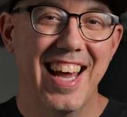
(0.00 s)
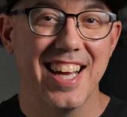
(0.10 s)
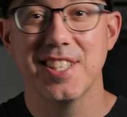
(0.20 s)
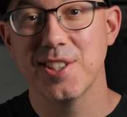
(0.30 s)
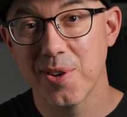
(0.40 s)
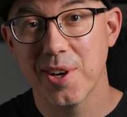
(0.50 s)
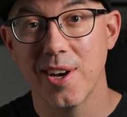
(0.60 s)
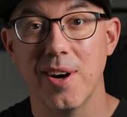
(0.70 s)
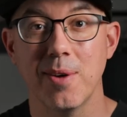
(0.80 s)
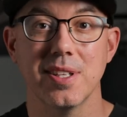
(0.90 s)
Actually, in
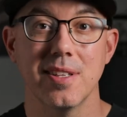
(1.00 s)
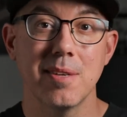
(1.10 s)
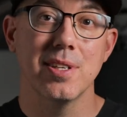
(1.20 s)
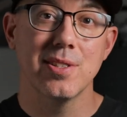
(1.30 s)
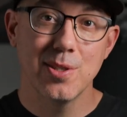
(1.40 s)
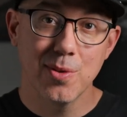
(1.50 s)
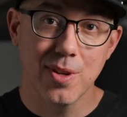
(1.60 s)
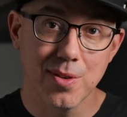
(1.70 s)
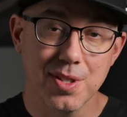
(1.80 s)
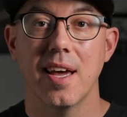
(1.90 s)
Tokyo, I was a little bit too
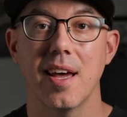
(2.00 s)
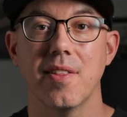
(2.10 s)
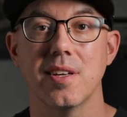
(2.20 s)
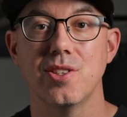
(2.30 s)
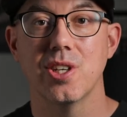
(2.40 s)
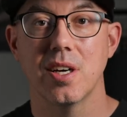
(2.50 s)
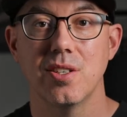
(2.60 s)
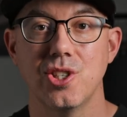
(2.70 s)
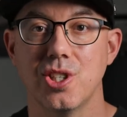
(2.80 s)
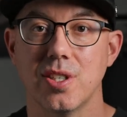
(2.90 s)
close, and the
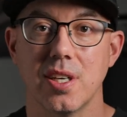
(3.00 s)
judge